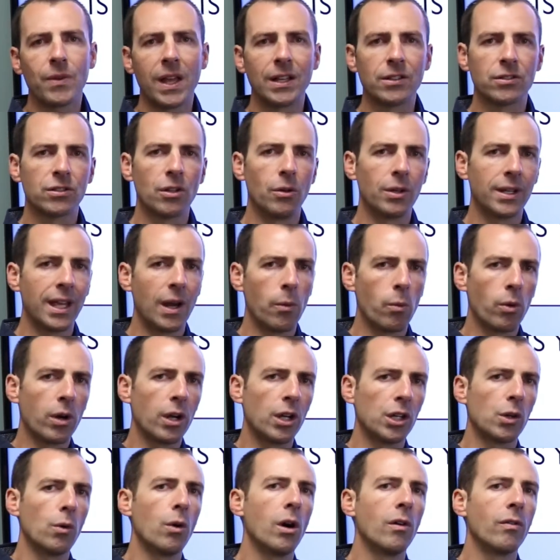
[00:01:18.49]
And so again, we're
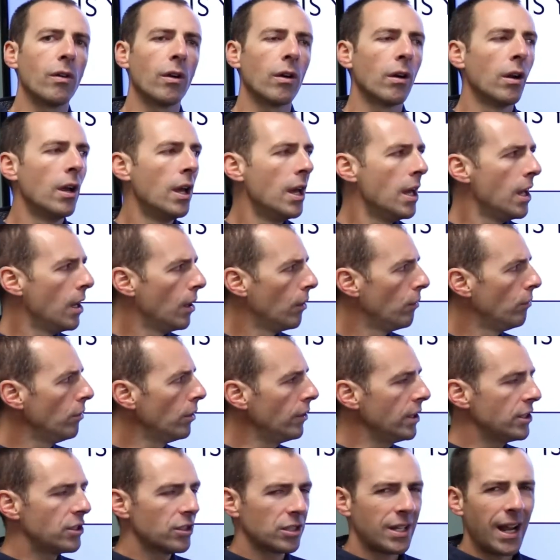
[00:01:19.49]
going to go over
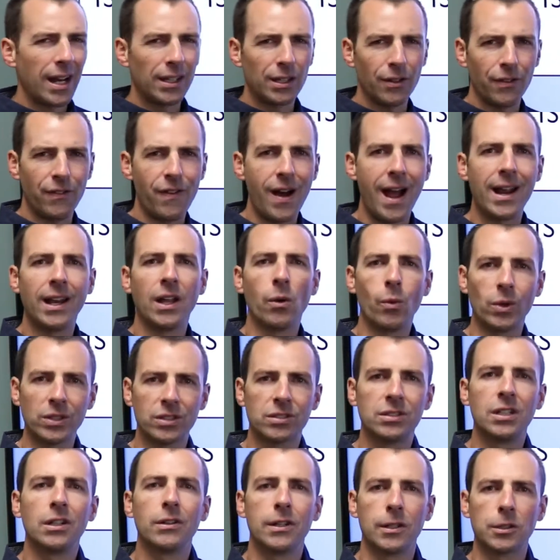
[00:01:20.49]
really just kind of defining what
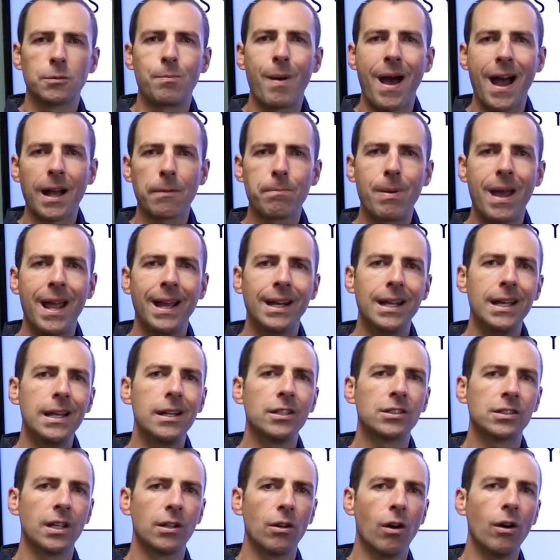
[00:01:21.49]
serious back pain
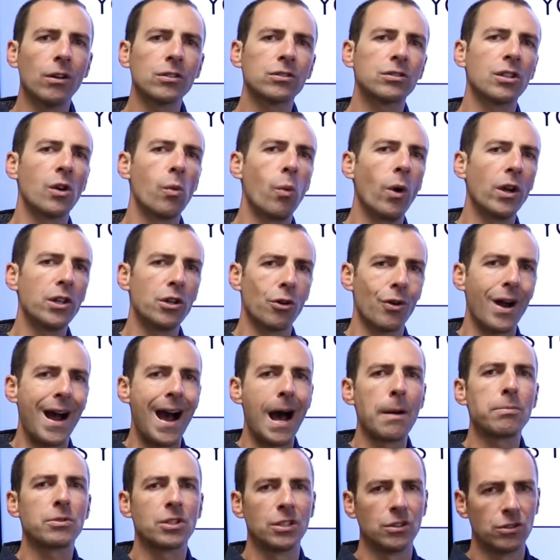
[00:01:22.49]
is and also what your
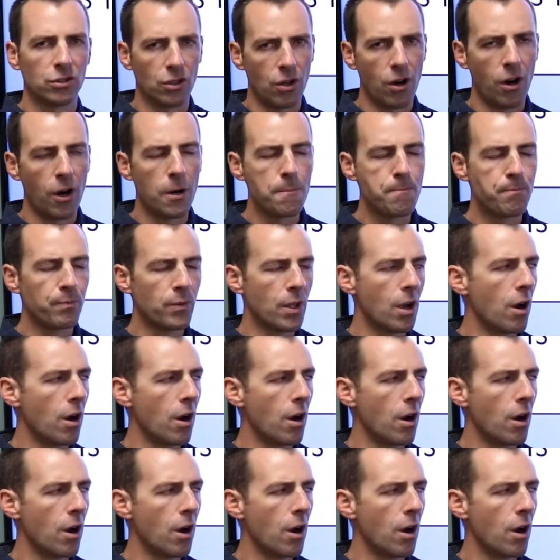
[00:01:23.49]
options are.